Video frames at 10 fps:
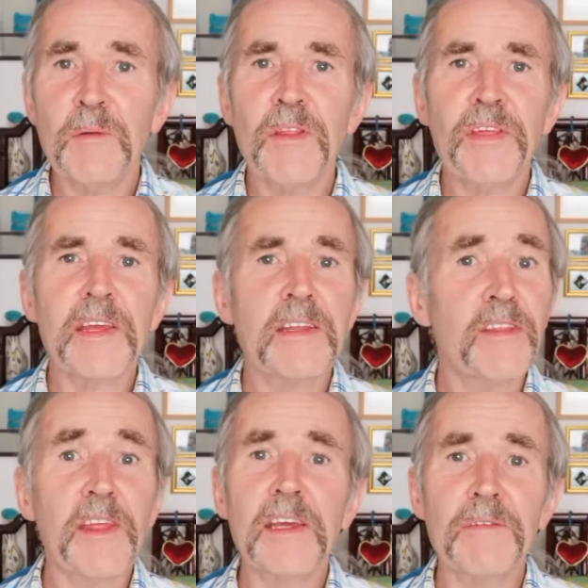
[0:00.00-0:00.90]
We think
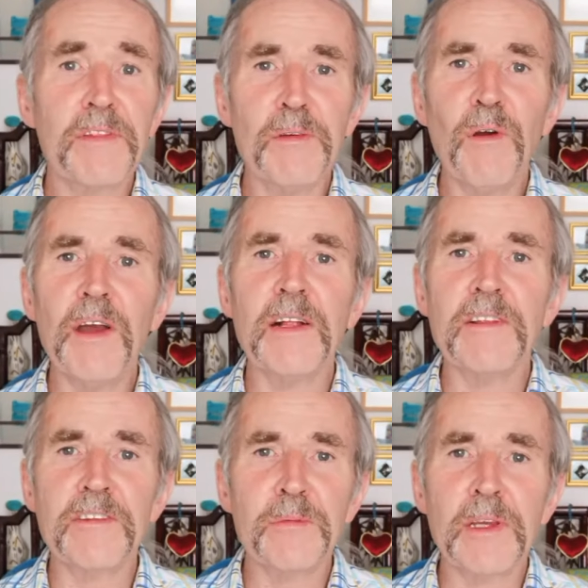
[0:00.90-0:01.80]
and think of the
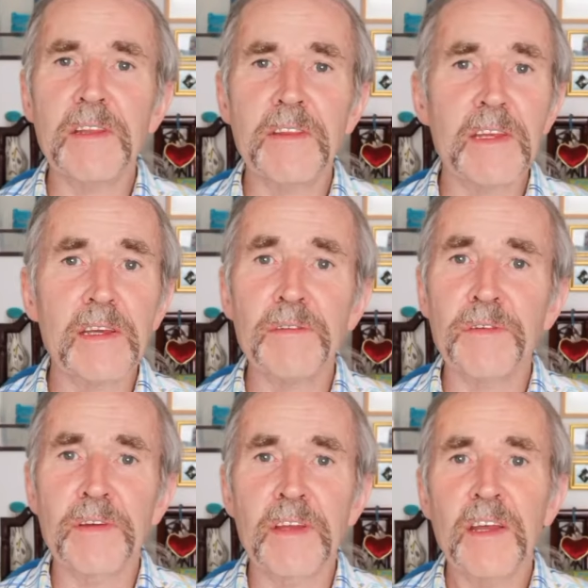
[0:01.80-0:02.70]
royals, we can think
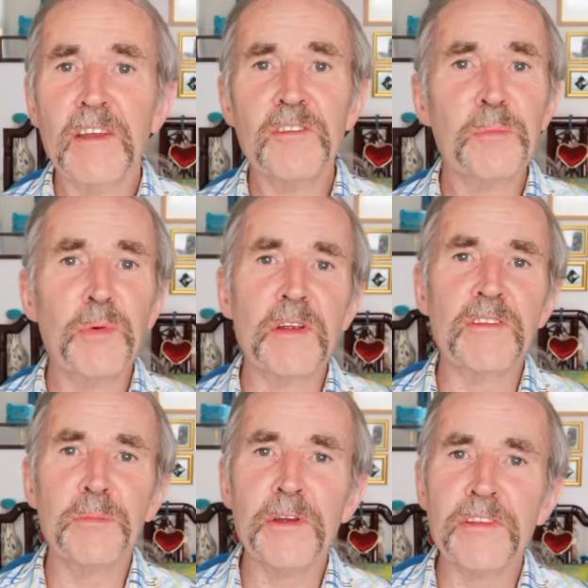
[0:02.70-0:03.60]
of
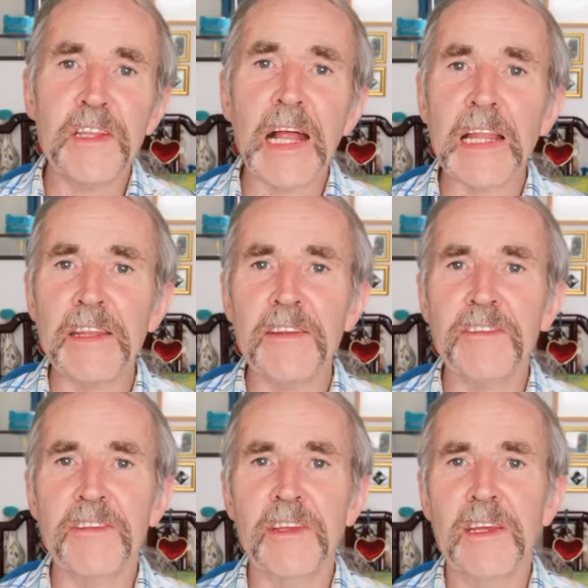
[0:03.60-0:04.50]
sports
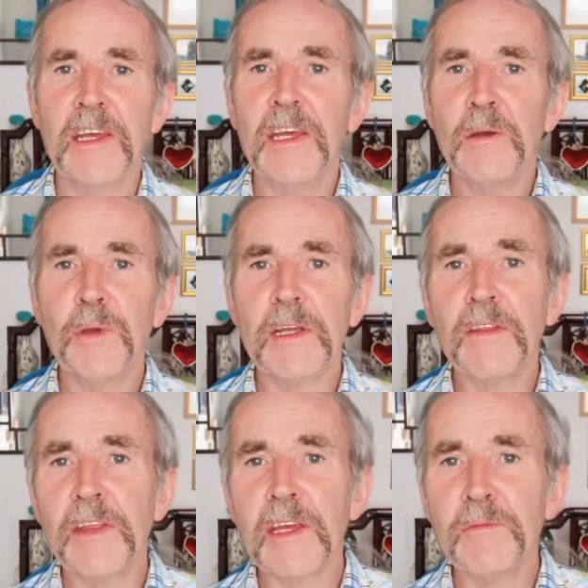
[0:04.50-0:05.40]
personalities we
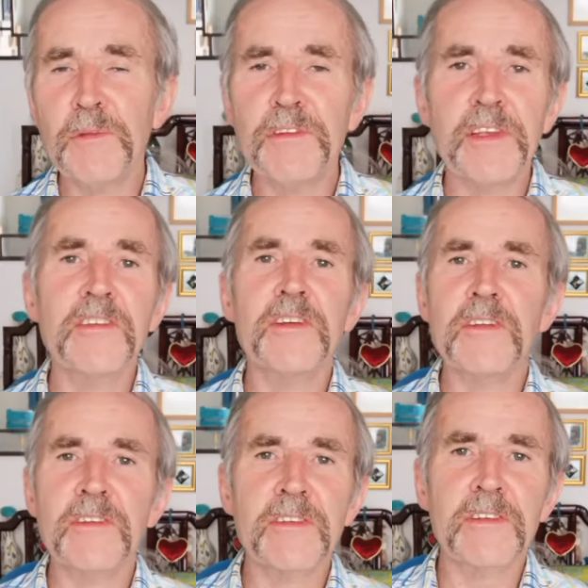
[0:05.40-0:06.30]
can think of
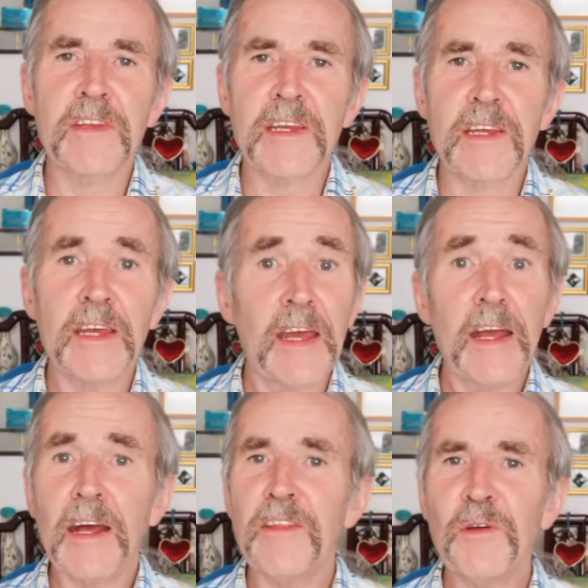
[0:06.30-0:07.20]
musicians,
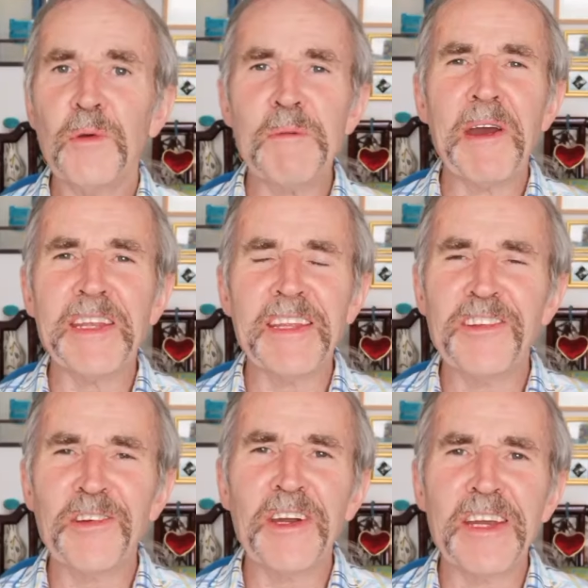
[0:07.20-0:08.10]
and though we might
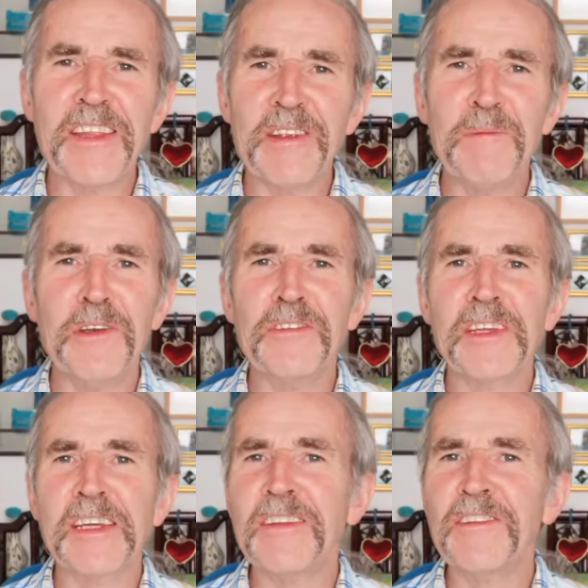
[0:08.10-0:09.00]
enjoy their
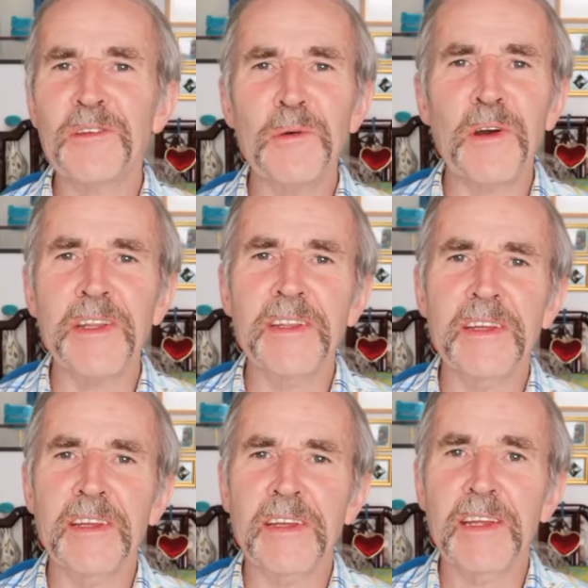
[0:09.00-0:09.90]
music and so on,
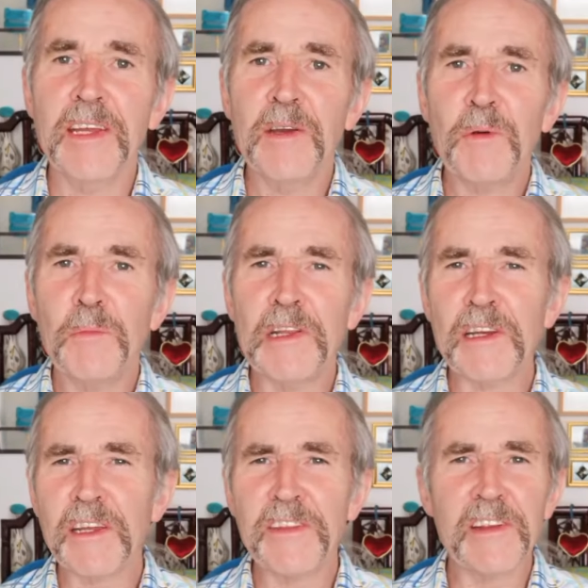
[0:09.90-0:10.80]
when we
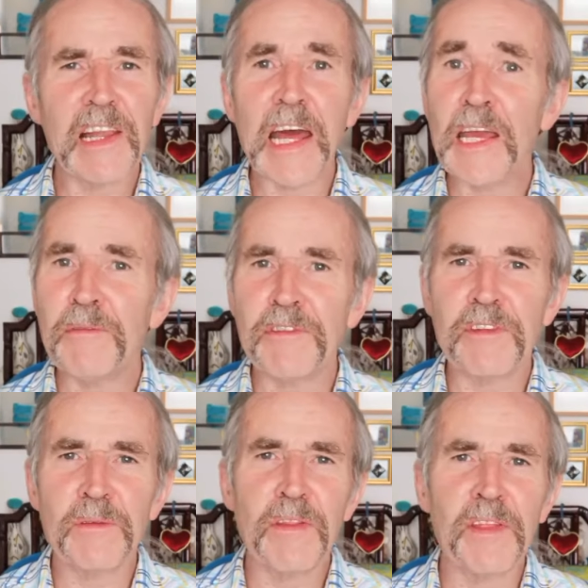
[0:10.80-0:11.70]
look at their
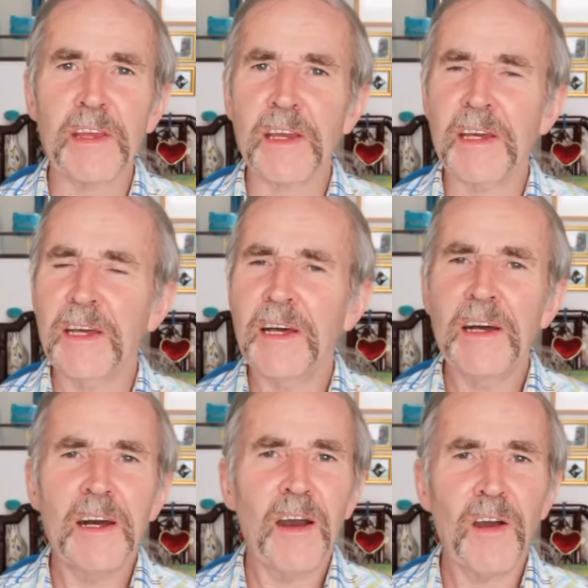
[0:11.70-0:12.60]
lives, we think,
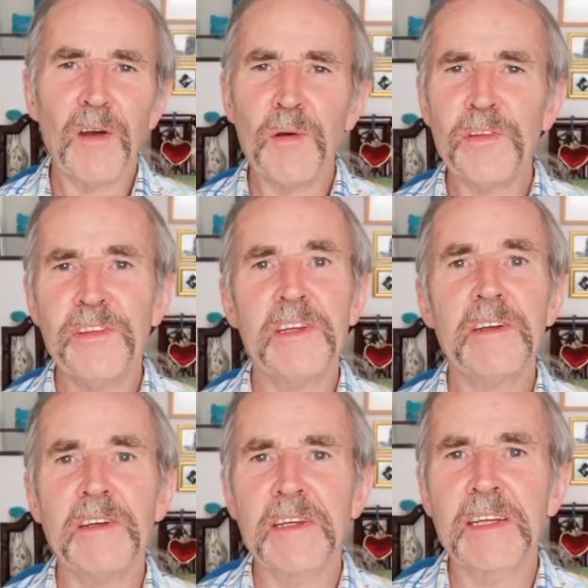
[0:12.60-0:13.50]
oh
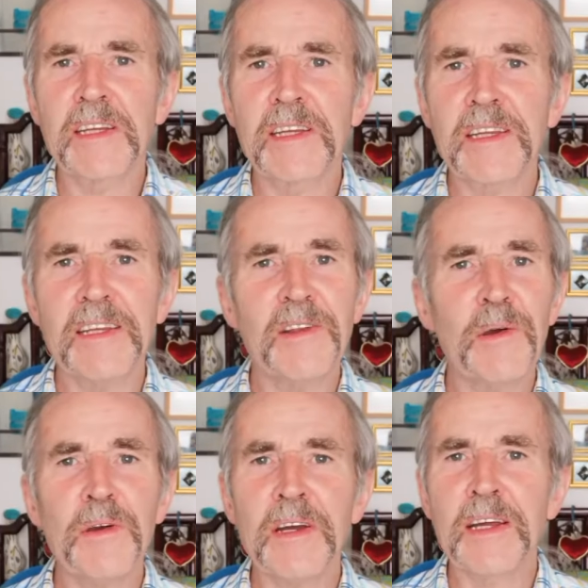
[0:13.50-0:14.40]
dear, you
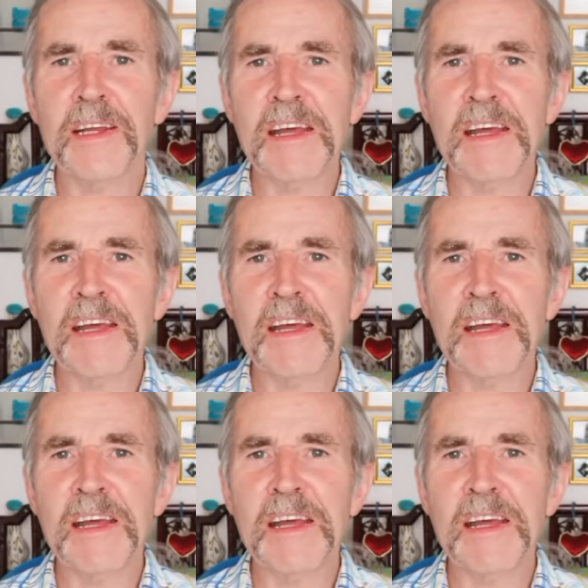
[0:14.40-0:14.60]
know,